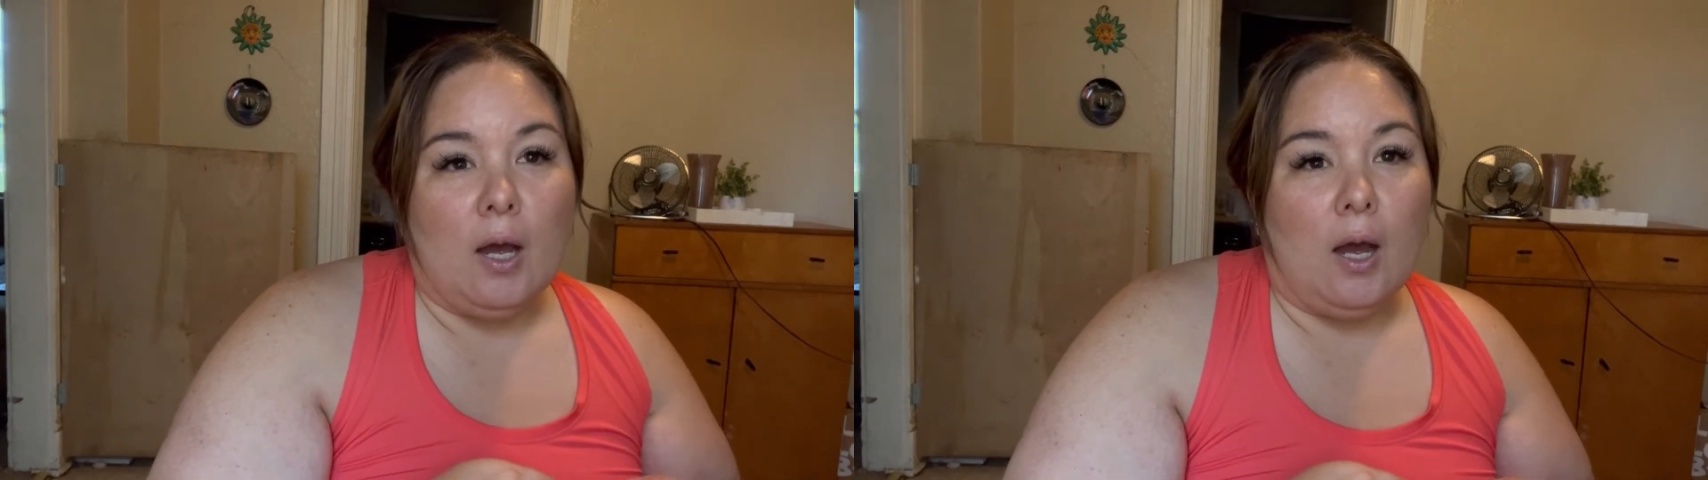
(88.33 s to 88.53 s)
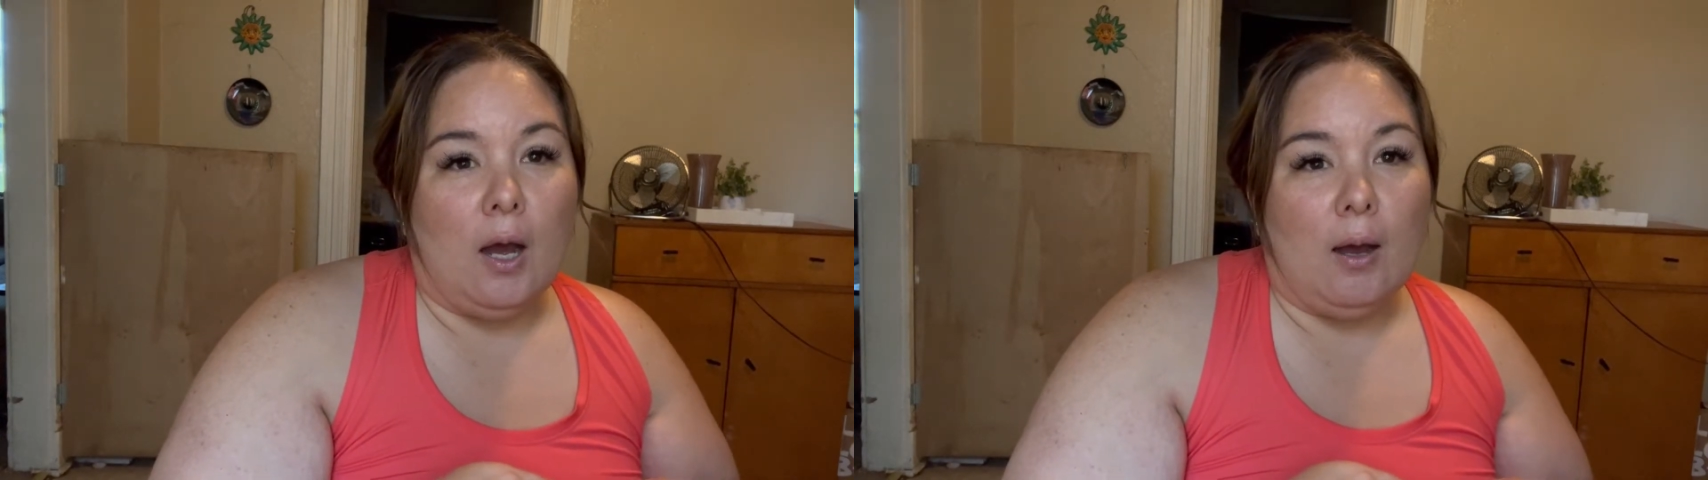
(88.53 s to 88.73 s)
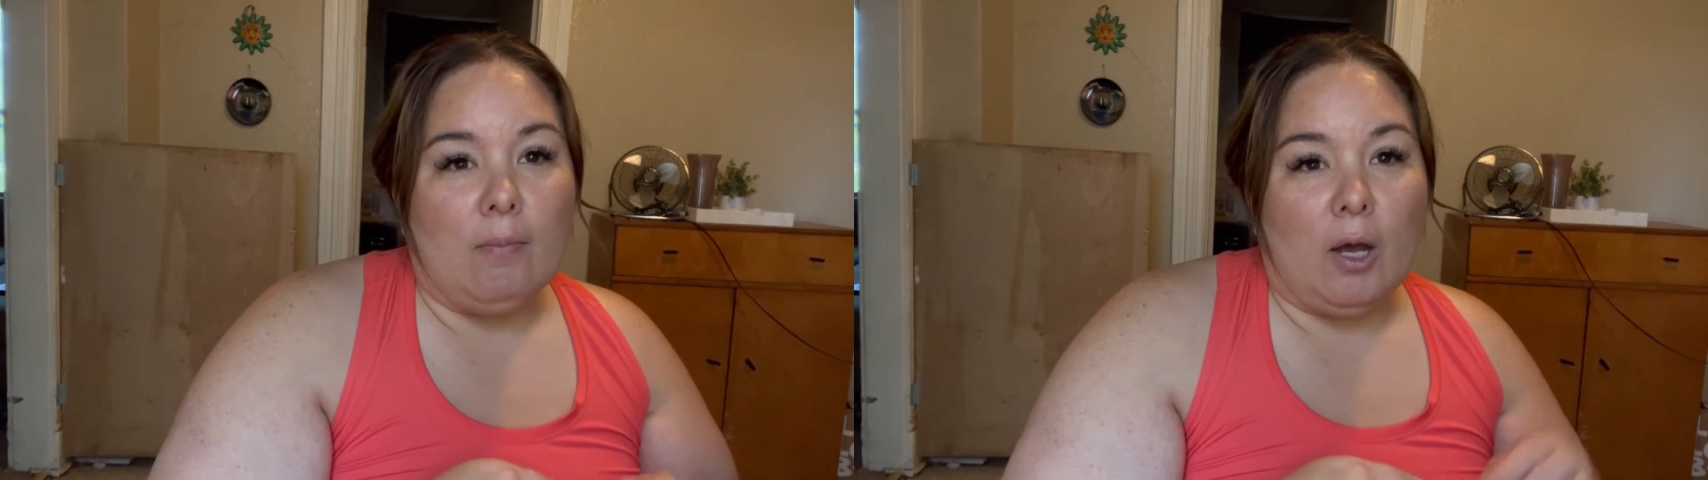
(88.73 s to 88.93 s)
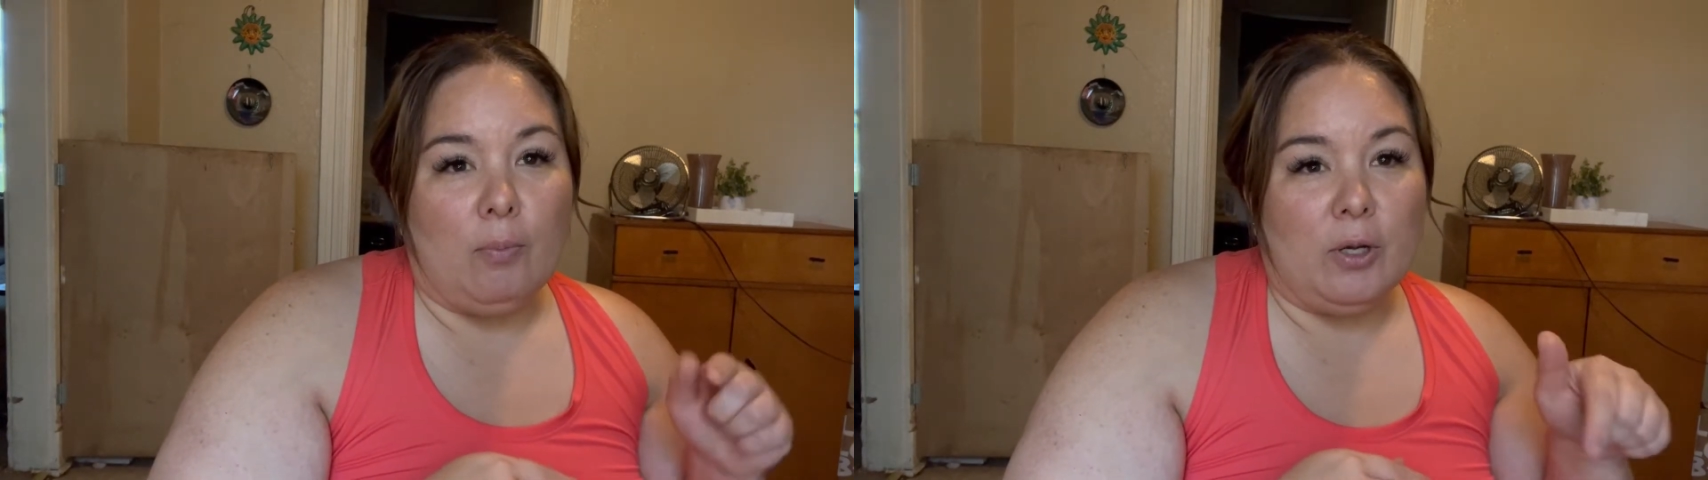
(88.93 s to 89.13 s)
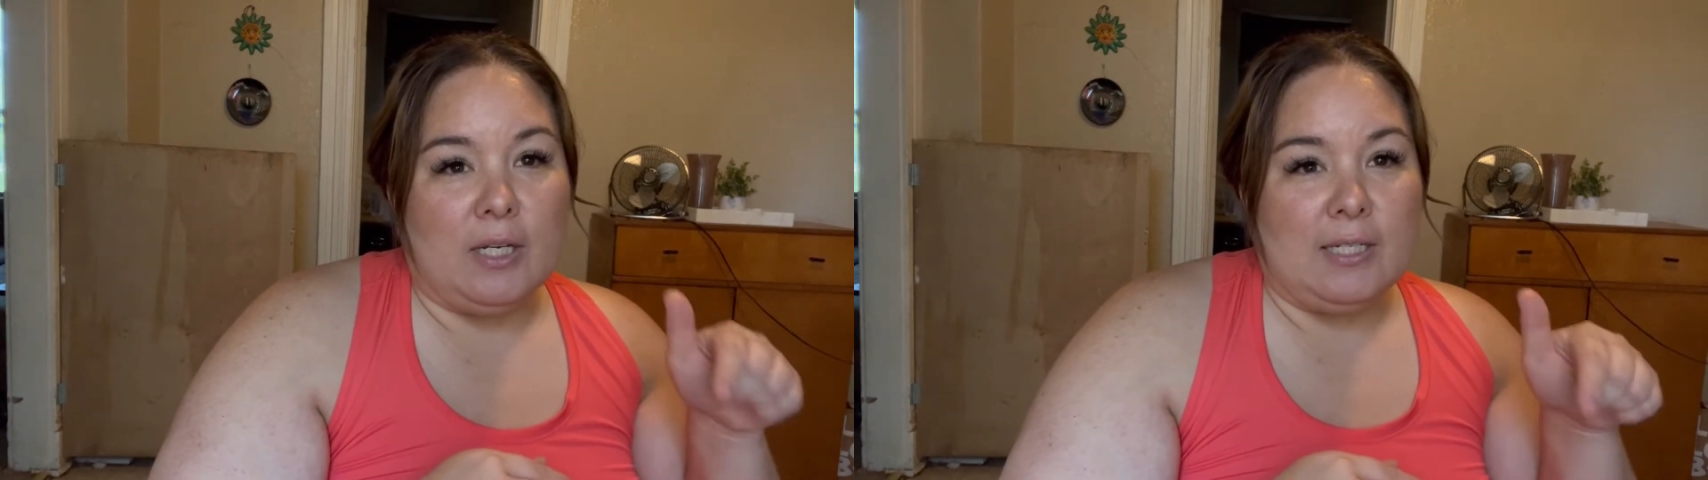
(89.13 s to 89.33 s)
I'll
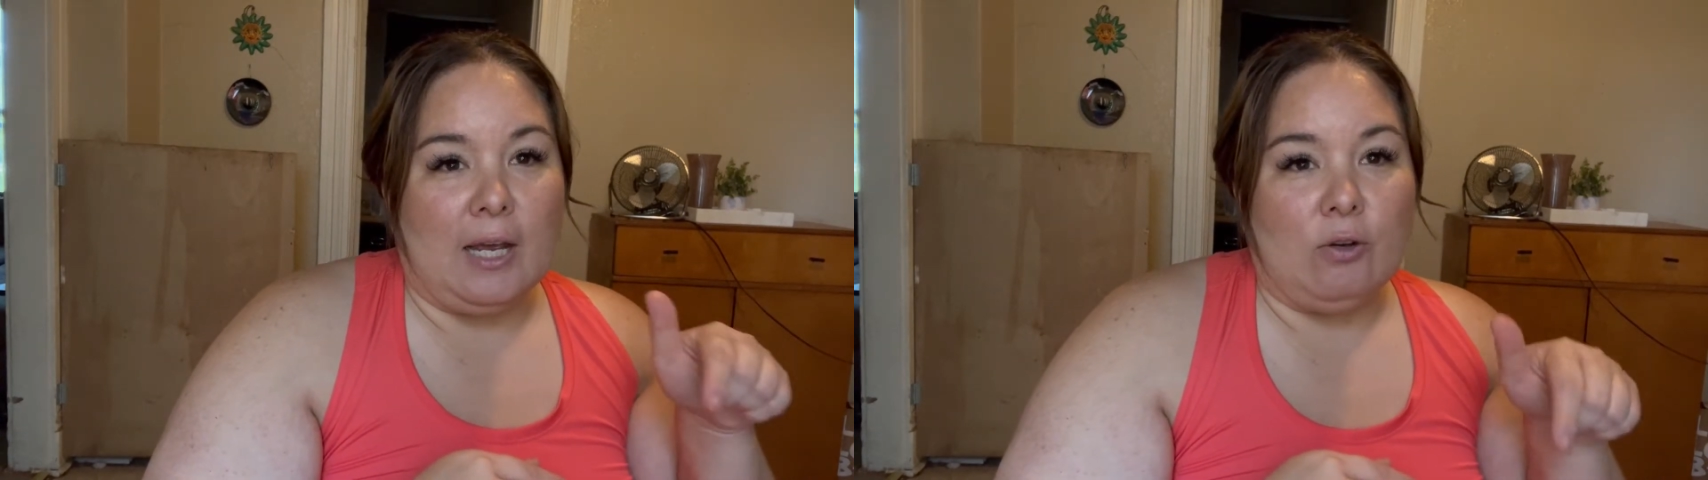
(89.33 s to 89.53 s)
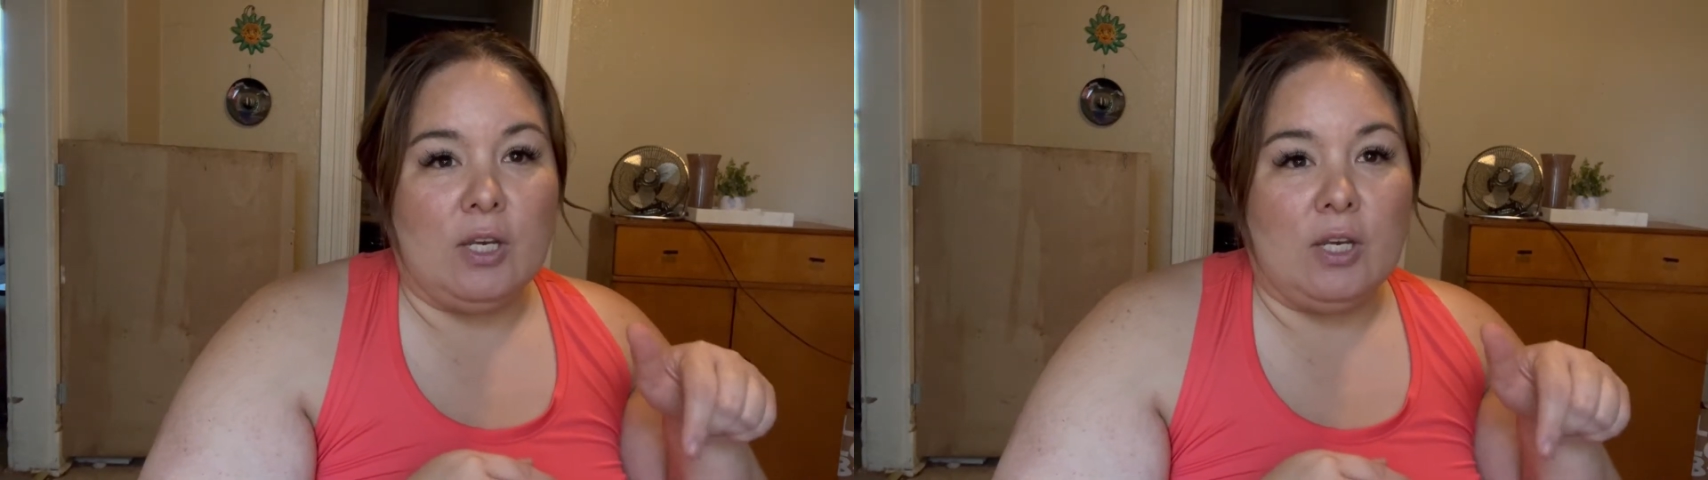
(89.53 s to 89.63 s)
put it down